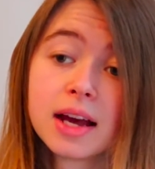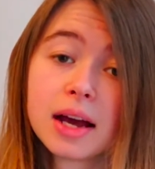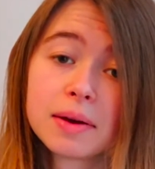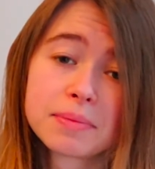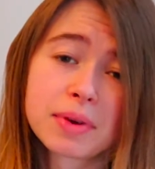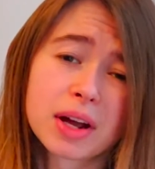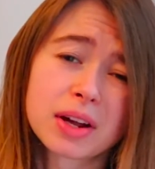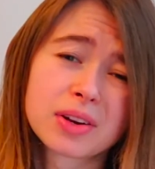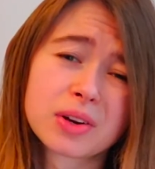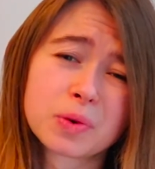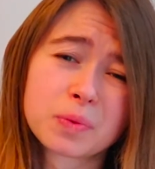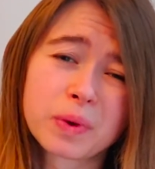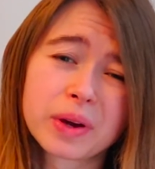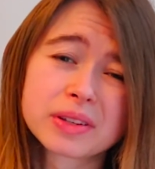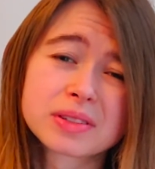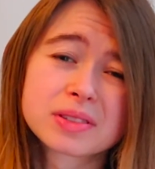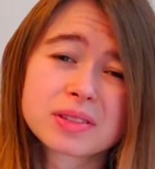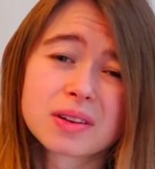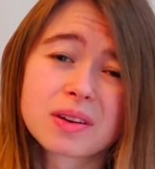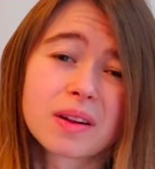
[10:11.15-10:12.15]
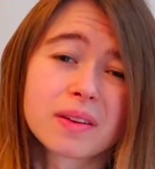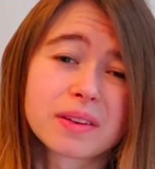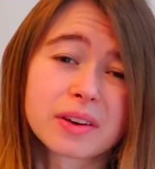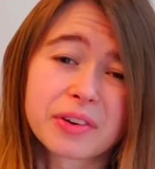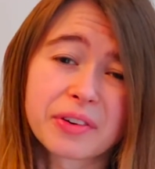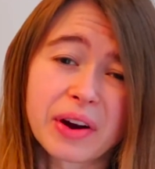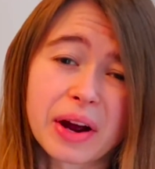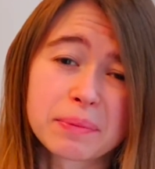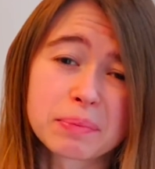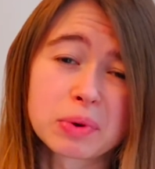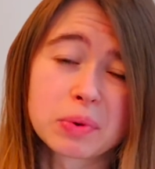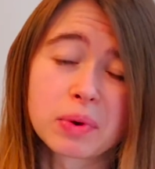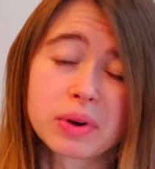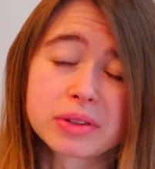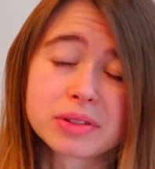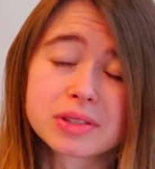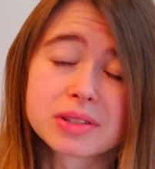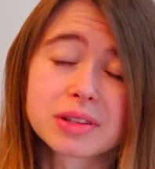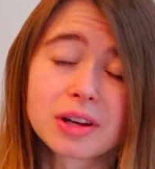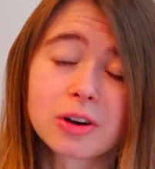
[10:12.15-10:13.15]
I'm not going to waste it on the crappy
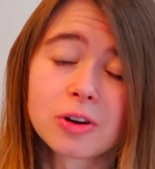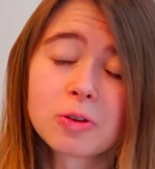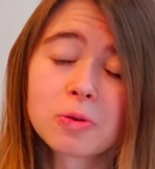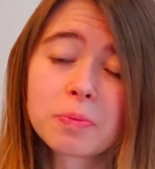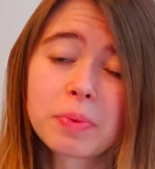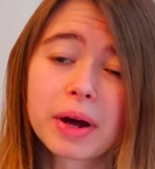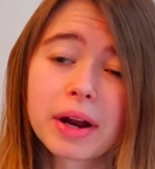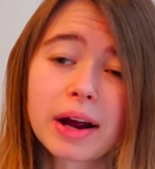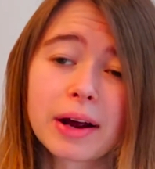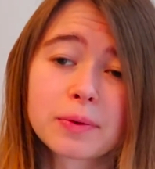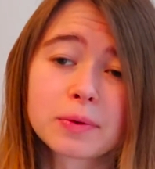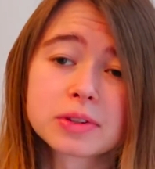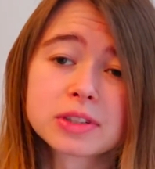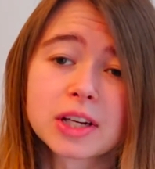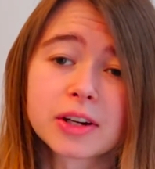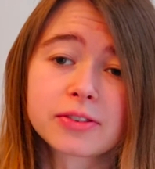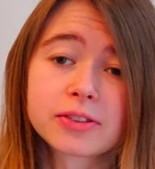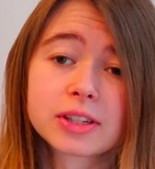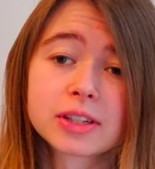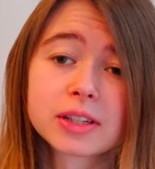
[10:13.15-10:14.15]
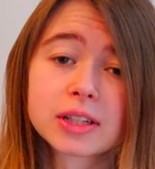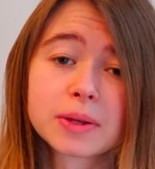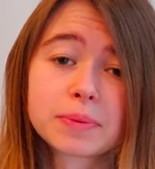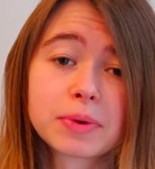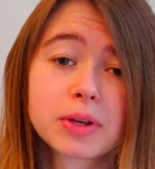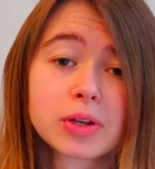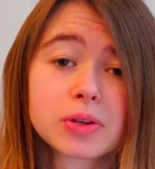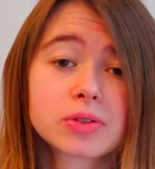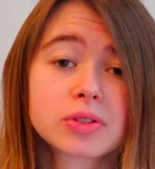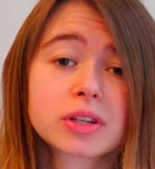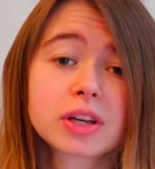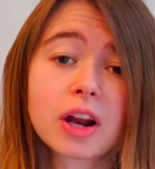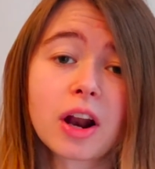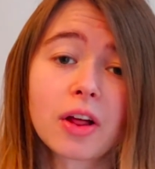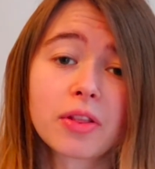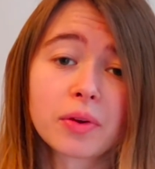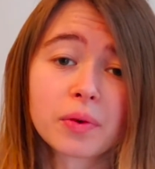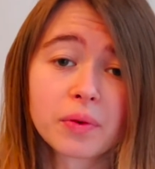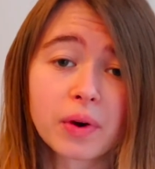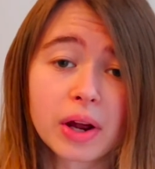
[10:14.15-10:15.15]
ones though, but I will definitely be using it
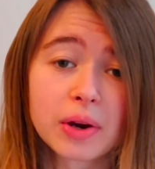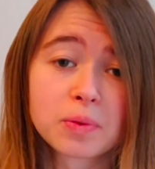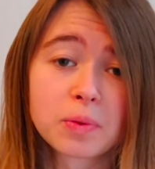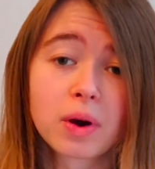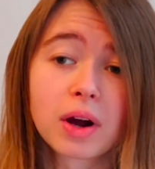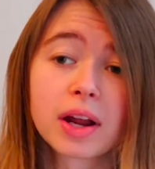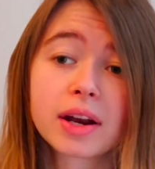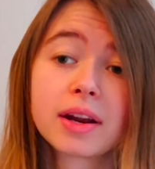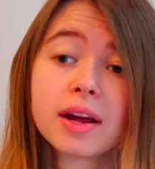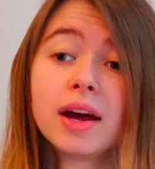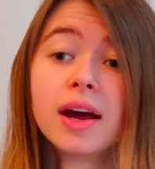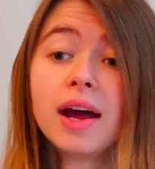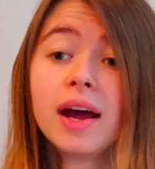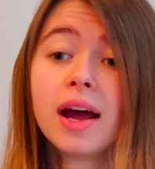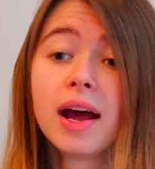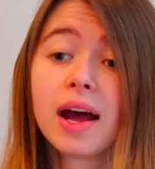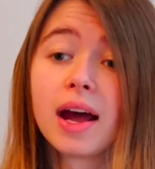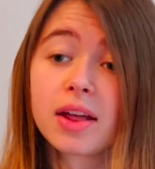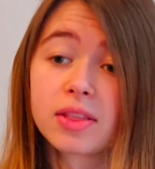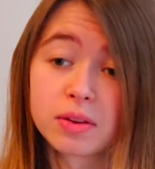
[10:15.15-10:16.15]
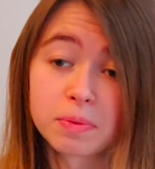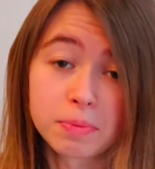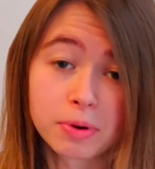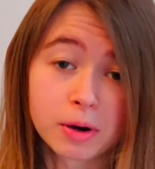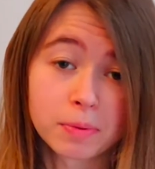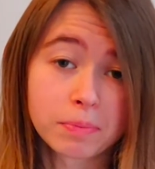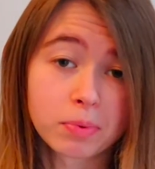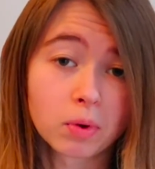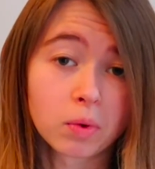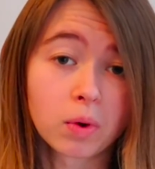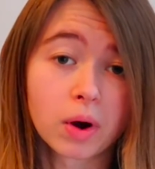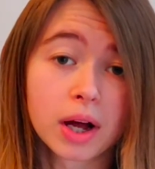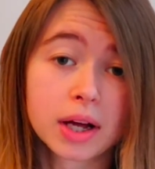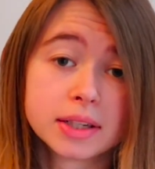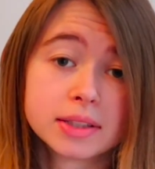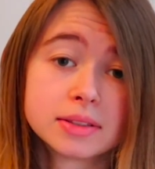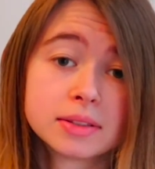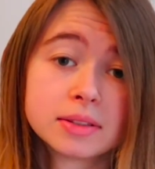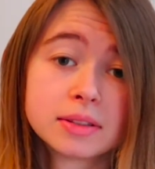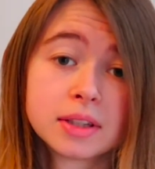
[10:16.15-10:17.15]
on the red one and the purple
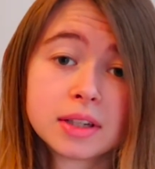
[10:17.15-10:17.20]
one